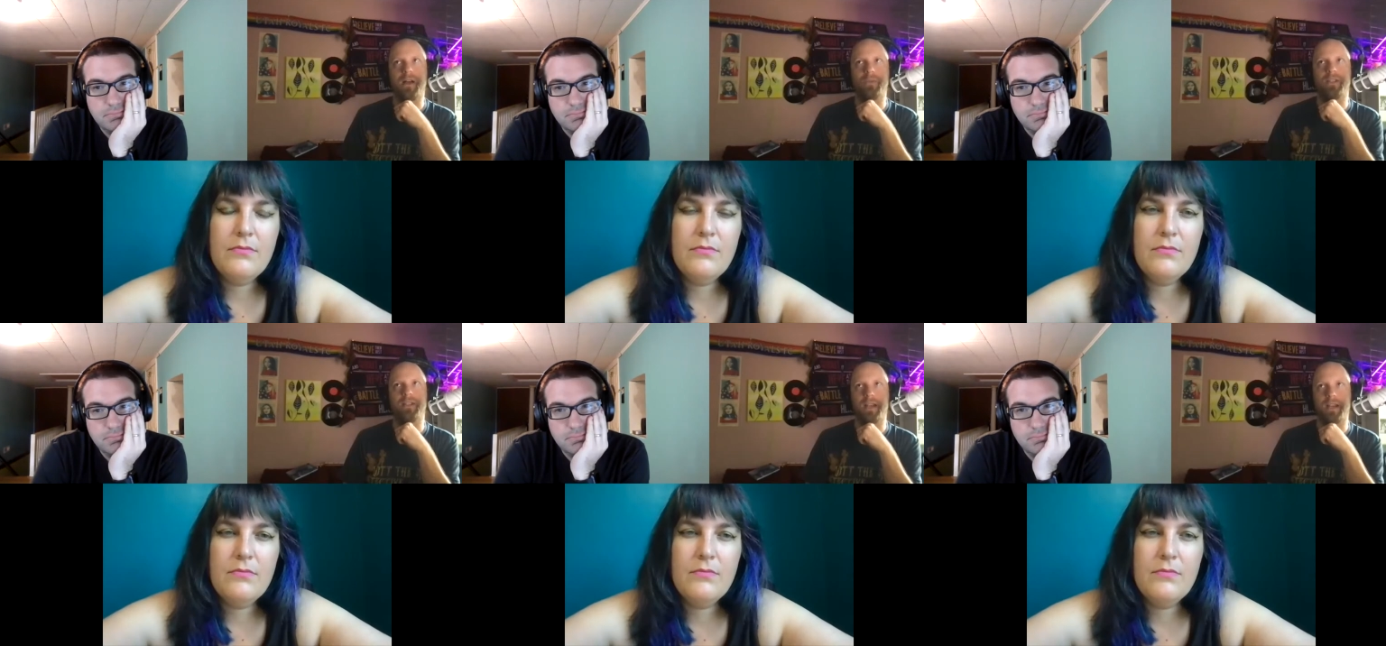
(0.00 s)

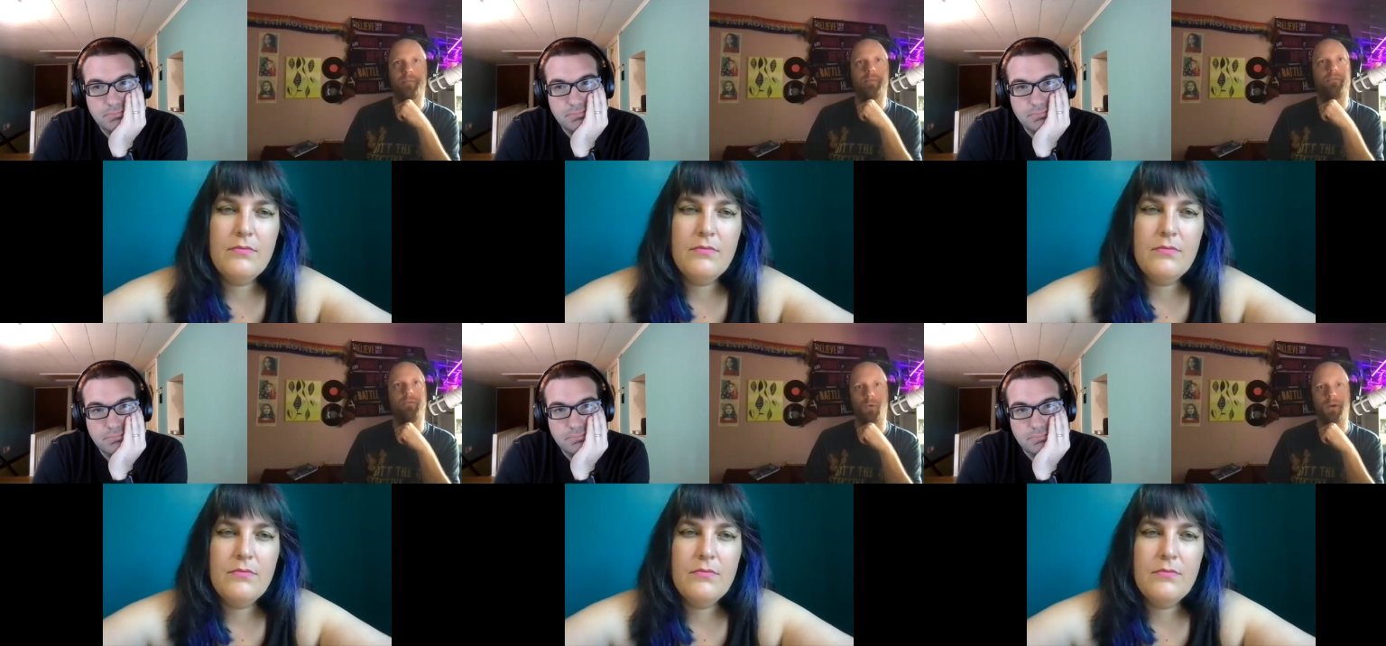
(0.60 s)
Speaker 1: was eating
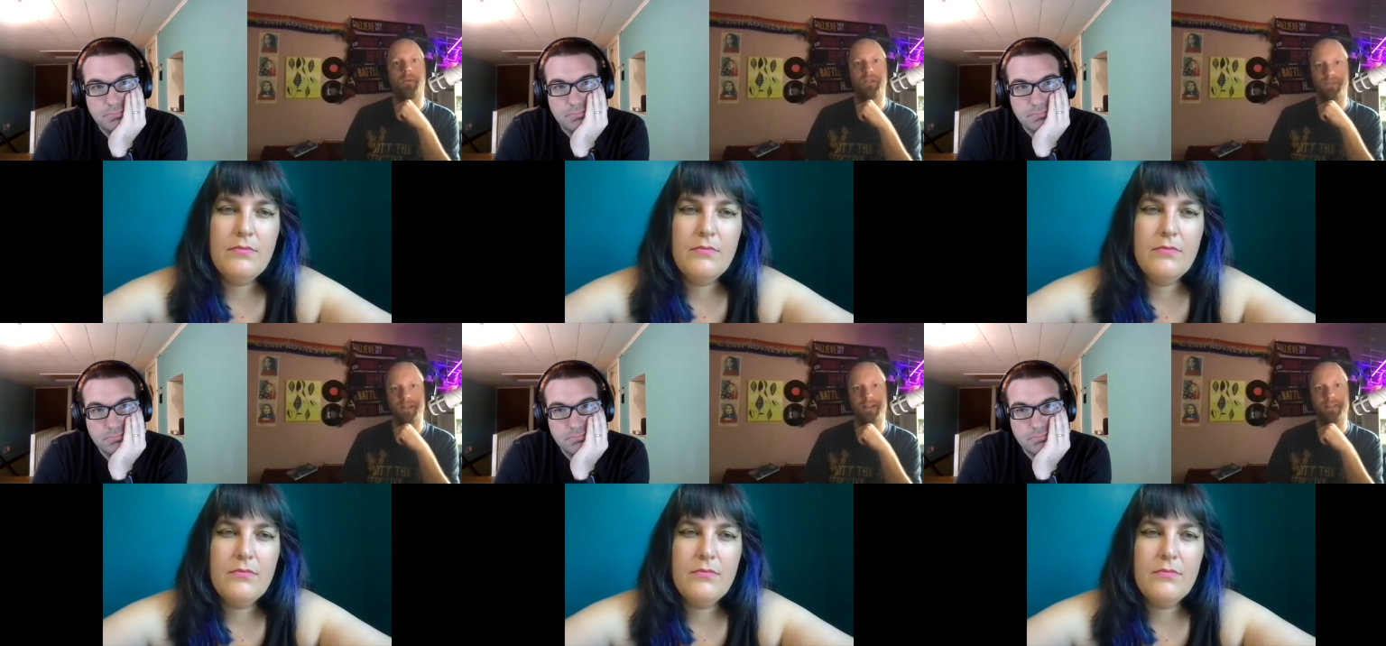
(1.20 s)
before I was
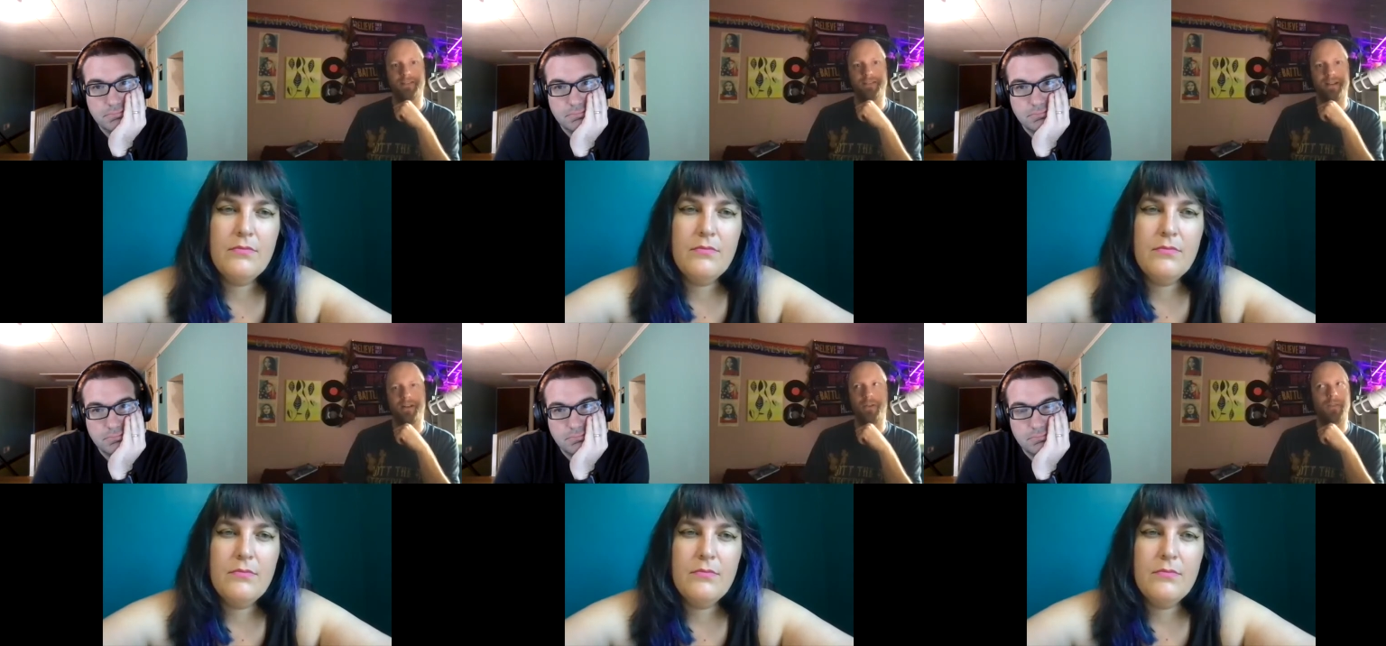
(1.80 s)
vegan
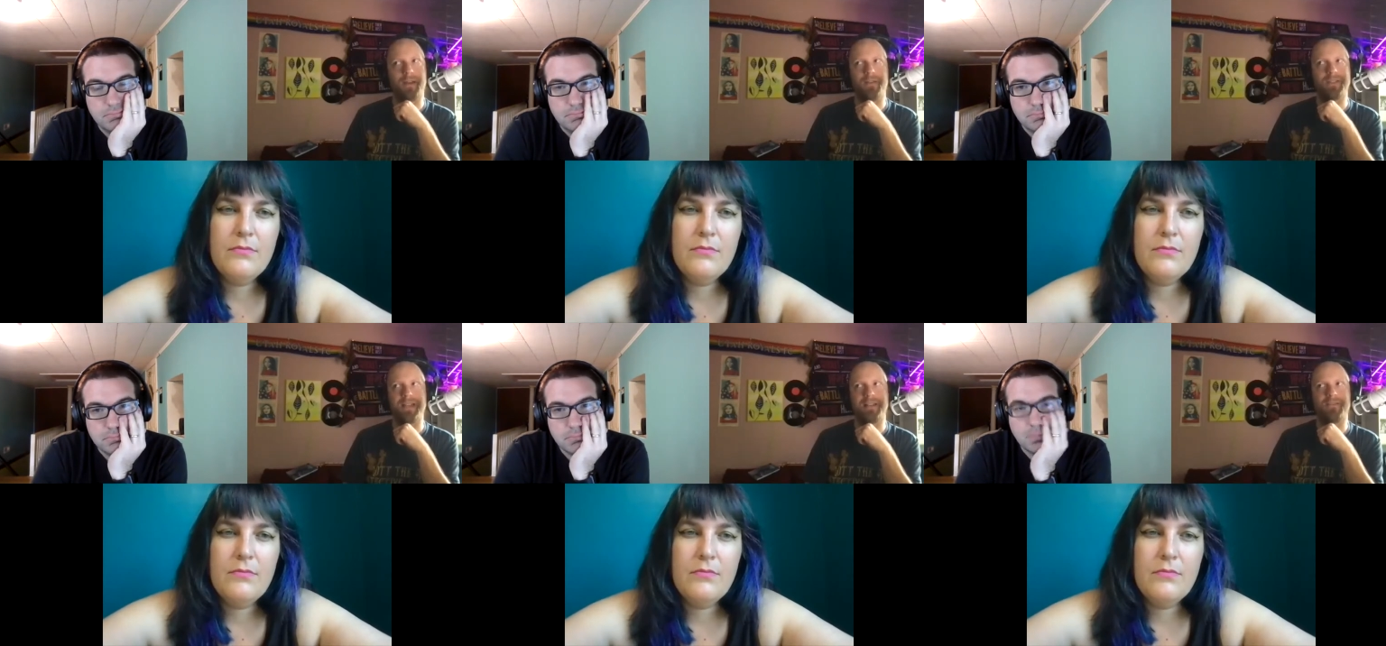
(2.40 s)
I don't know that I
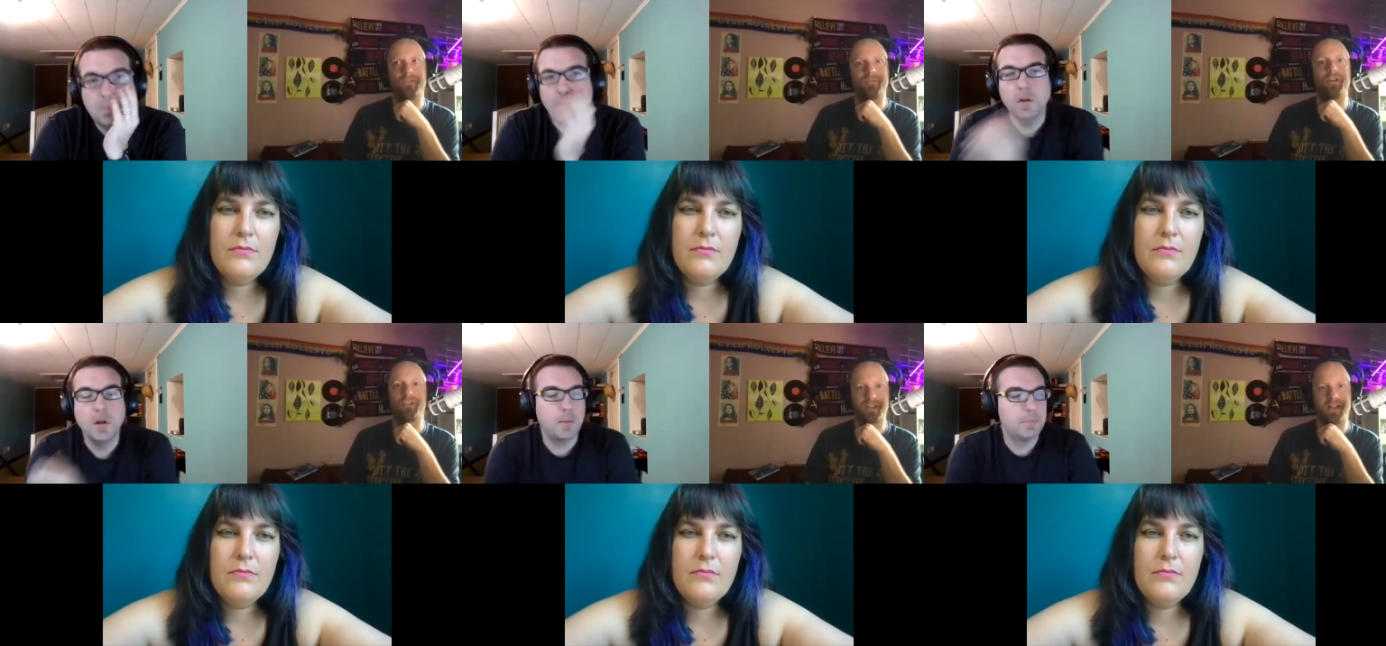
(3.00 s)
was eating very much yeah.